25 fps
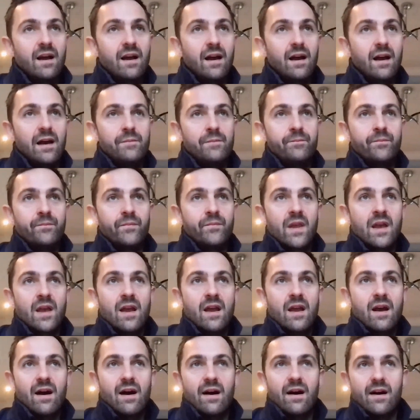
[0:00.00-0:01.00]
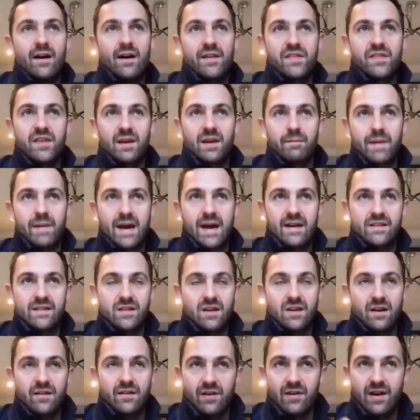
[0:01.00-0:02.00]
I think back
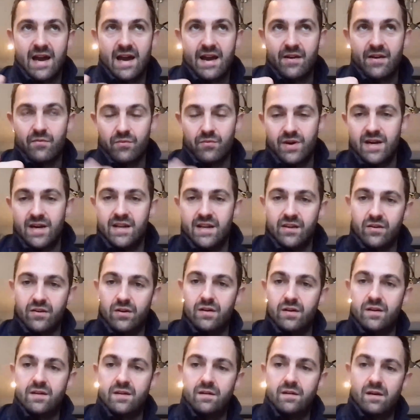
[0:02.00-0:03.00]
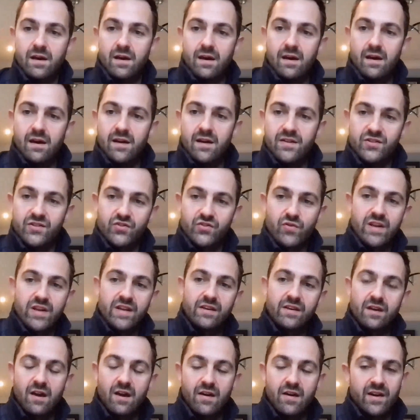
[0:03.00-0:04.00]
to I had a really good
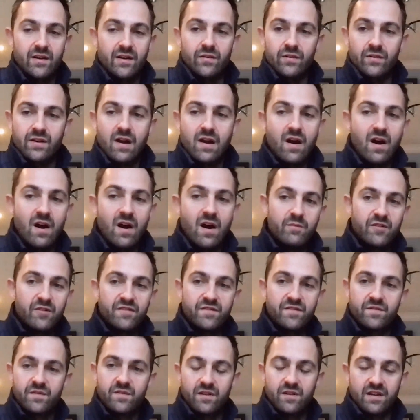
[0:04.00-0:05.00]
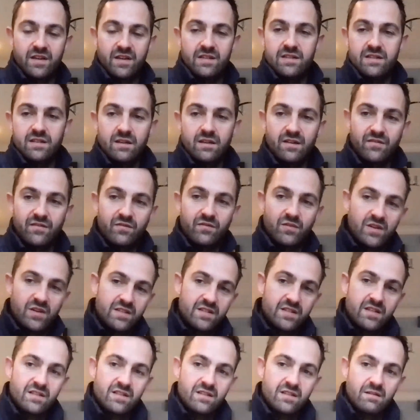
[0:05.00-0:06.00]
streak going on Calm of
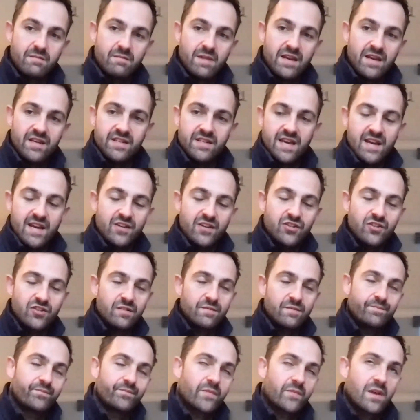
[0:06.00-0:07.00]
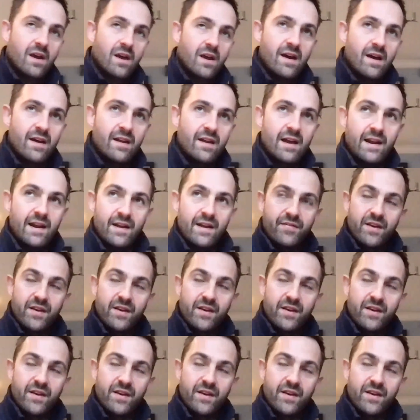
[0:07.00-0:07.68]
consistent meditation, and I